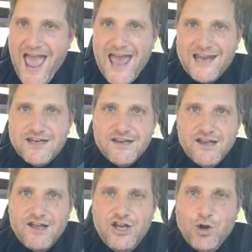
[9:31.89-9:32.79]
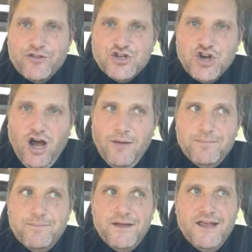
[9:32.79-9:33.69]
And, you know, the
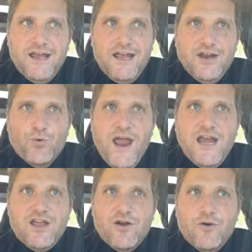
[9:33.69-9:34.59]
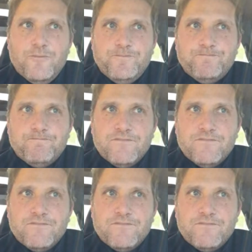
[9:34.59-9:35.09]
job in radio,